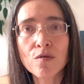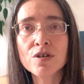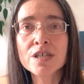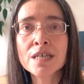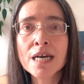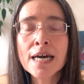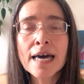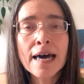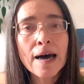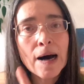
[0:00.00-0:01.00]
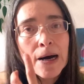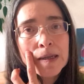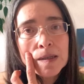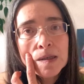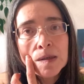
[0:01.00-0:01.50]
course.
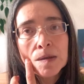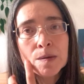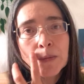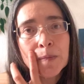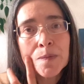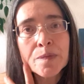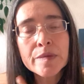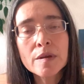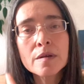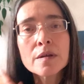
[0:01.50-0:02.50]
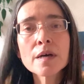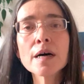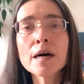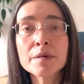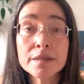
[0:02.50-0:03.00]
And
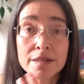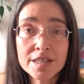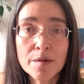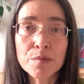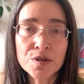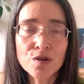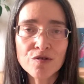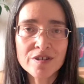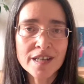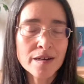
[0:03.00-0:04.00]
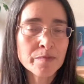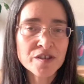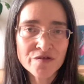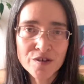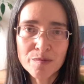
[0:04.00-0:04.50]
I mean, December, northern
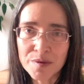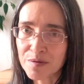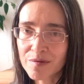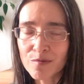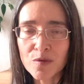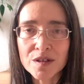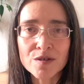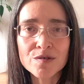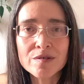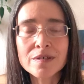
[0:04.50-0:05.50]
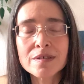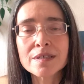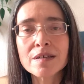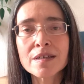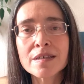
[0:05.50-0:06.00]
hemisphere, but winter
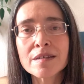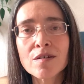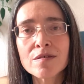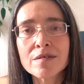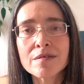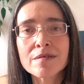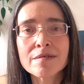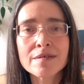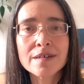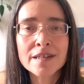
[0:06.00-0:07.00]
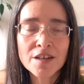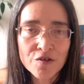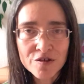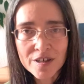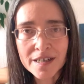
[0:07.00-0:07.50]
is in
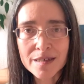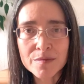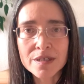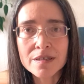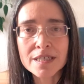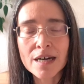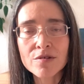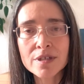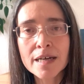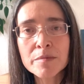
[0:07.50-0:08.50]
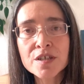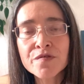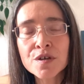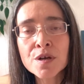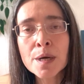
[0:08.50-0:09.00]
other times in the southern
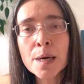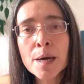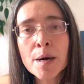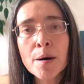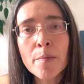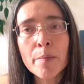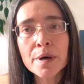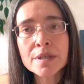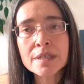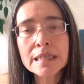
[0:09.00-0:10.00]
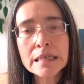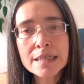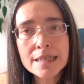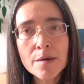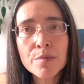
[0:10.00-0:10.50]
hemisphere. But in
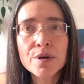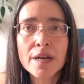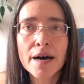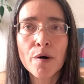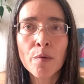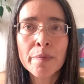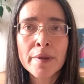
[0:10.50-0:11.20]
December now,